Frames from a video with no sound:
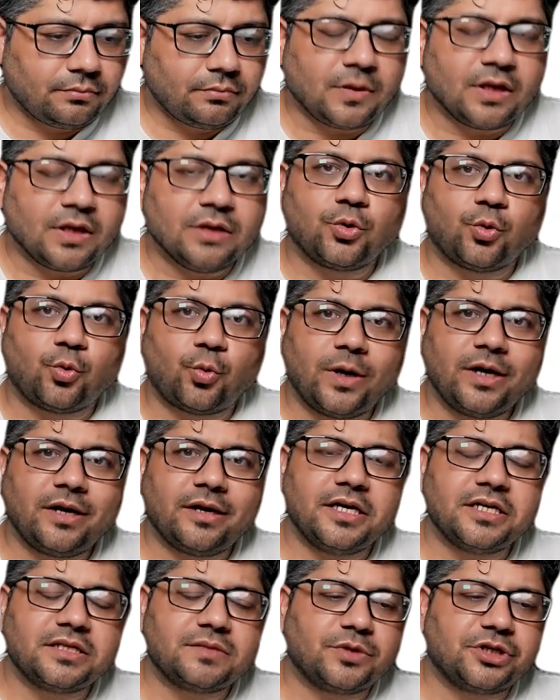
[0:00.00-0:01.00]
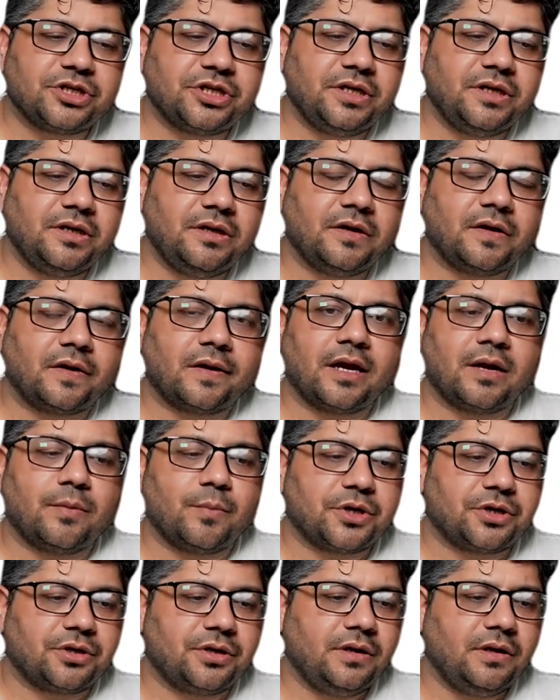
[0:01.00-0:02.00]
So what is machine learning?
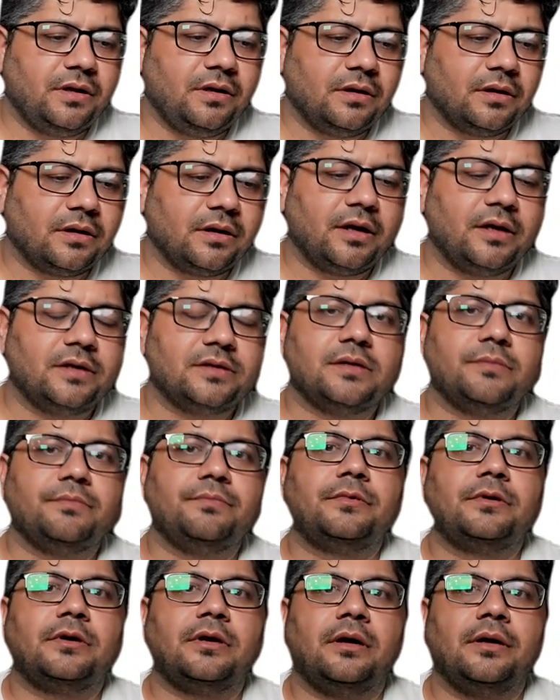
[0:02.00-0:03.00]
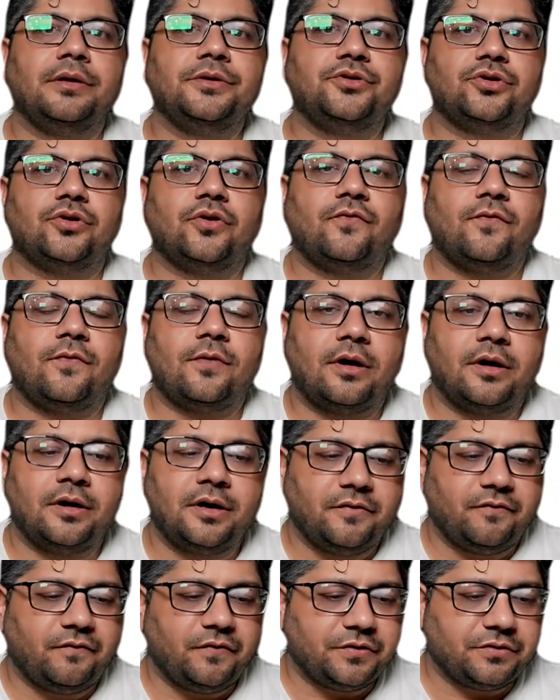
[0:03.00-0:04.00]
Machine learning is a branch of
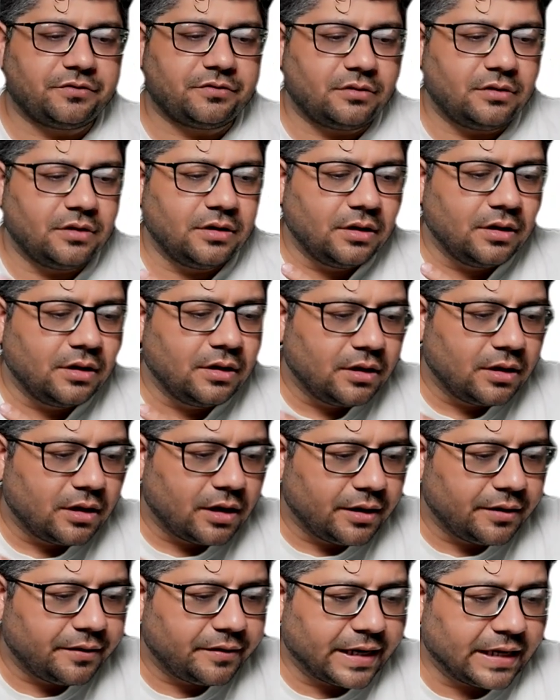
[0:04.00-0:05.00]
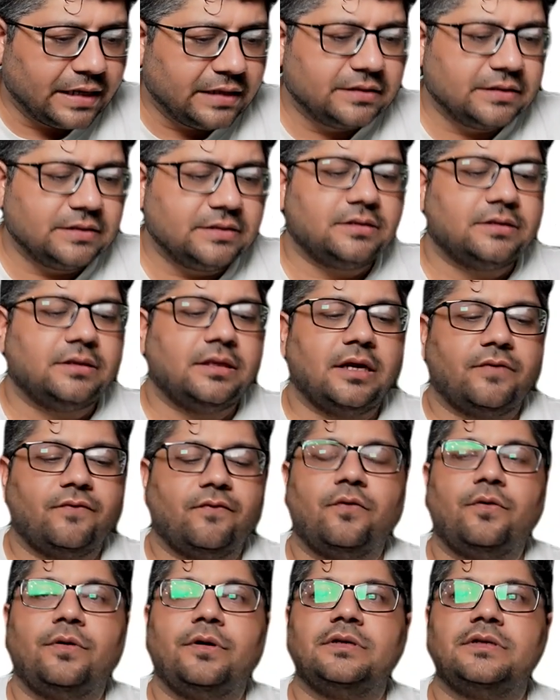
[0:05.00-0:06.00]
artificial intelligence that
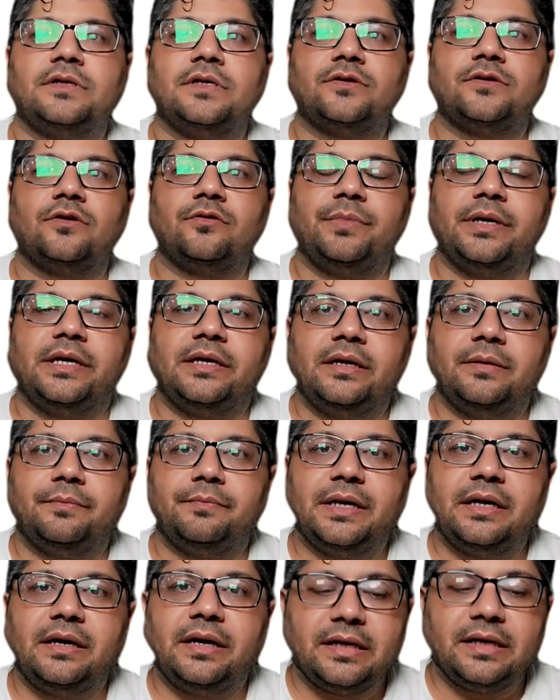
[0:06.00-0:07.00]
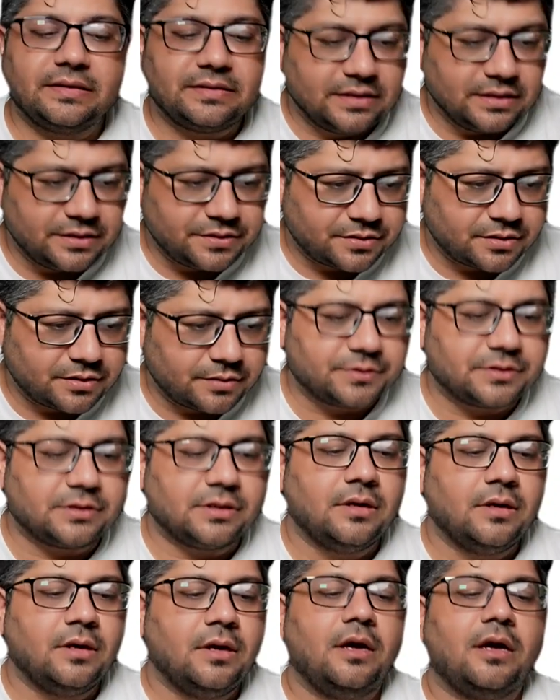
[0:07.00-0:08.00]
focuses on building systems
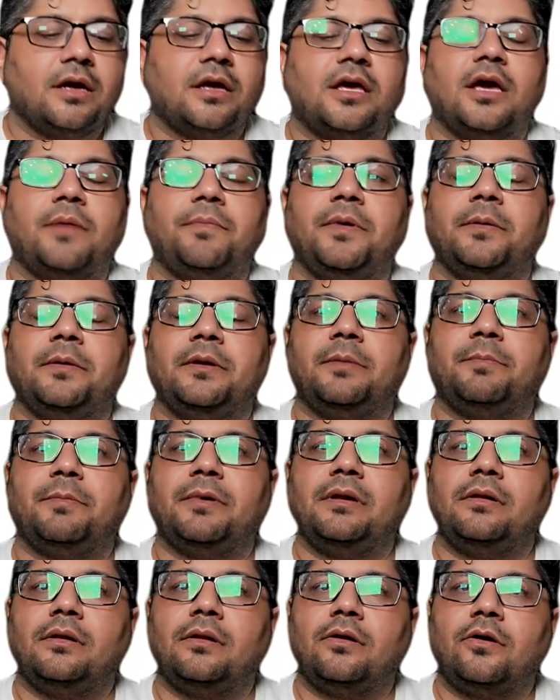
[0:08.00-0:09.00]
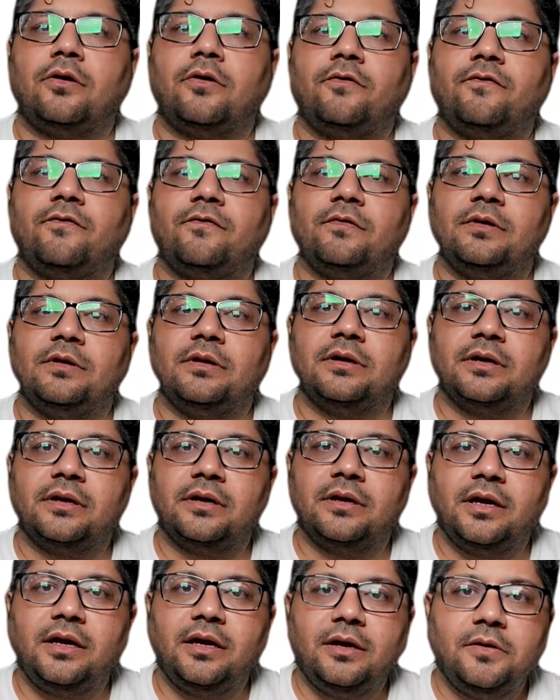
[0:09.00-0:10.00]
capable of
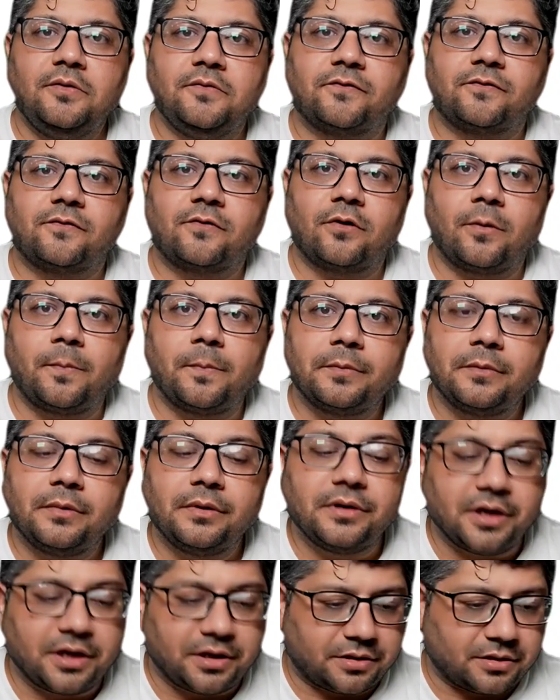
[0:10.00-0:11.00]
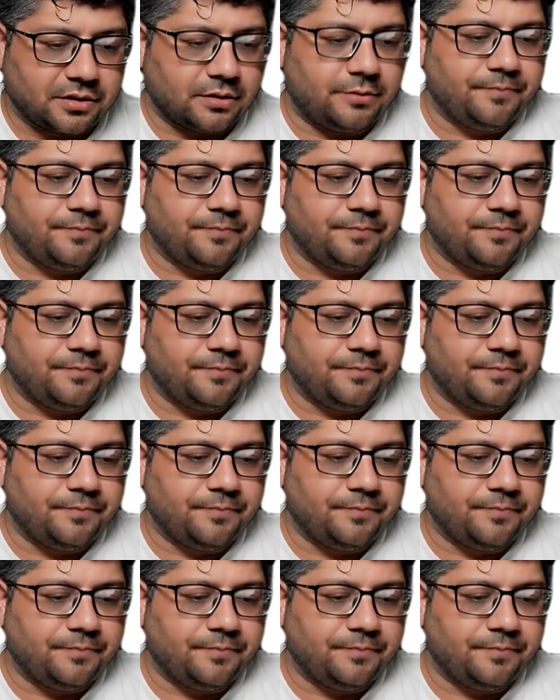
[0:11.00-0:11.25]
learning from data,